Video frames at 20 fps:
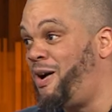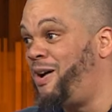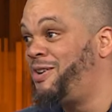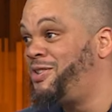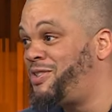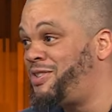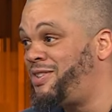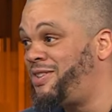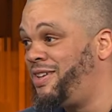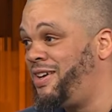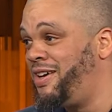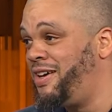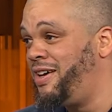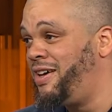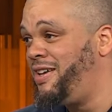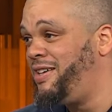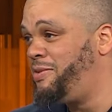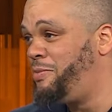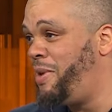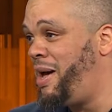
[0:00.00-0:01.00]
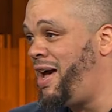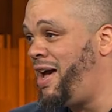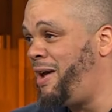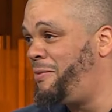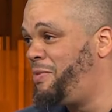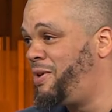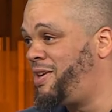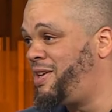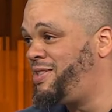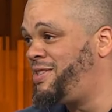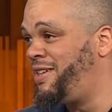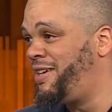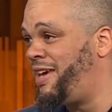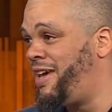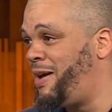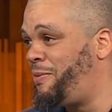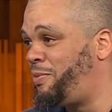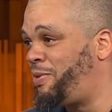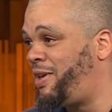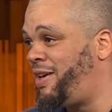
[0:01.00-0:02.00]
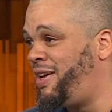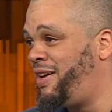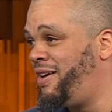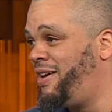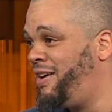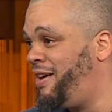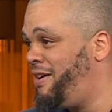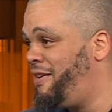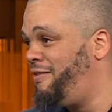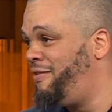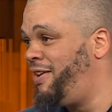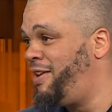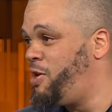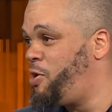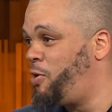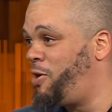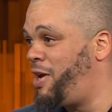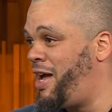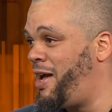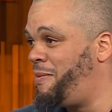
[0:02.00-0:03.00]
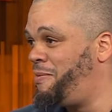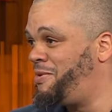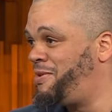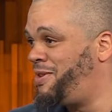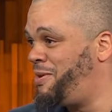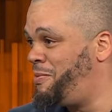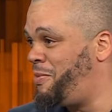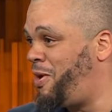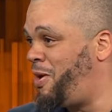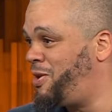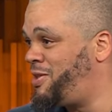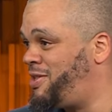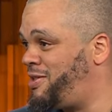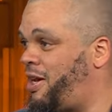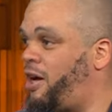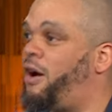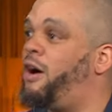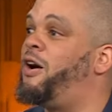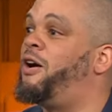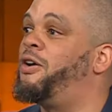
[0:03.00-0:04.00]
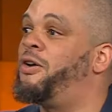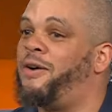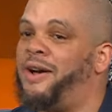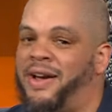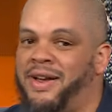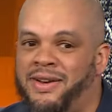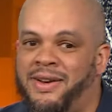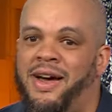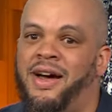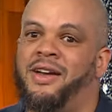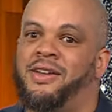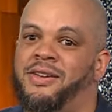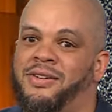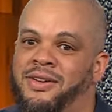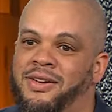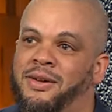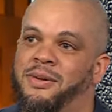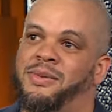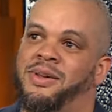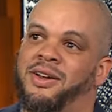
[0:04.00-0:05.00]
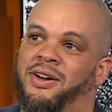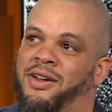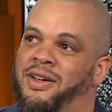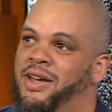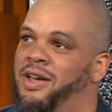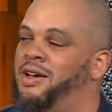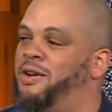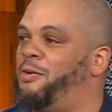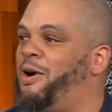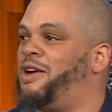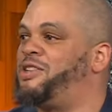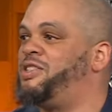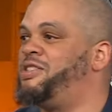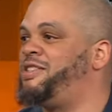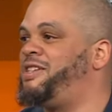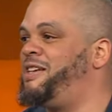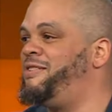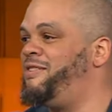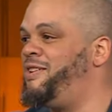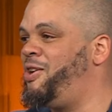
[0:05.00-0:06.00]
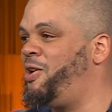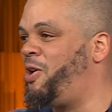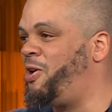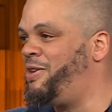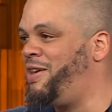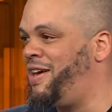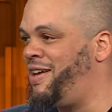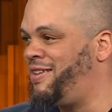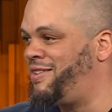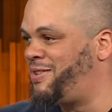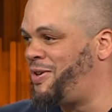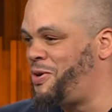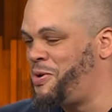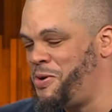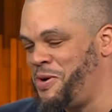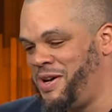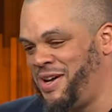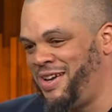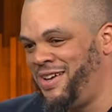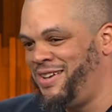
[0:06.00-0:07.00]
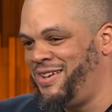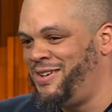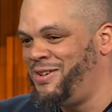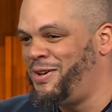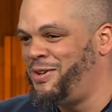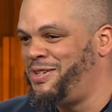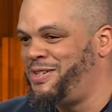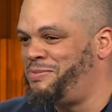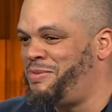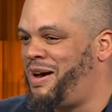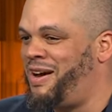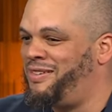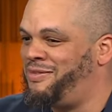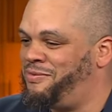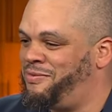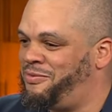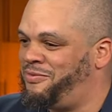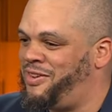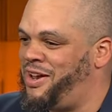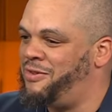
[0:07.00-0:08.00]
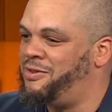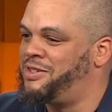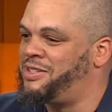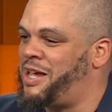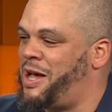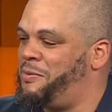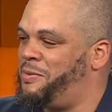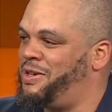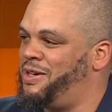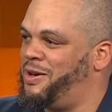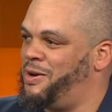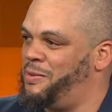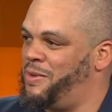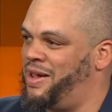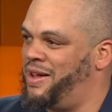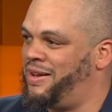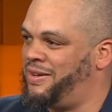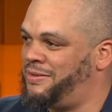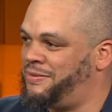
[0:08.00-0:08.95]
March. He's mad because he can't play video games in March. He's like, oh, great. Now you're going to be watching TV all day. So, you know, this is my favorite time of year, man.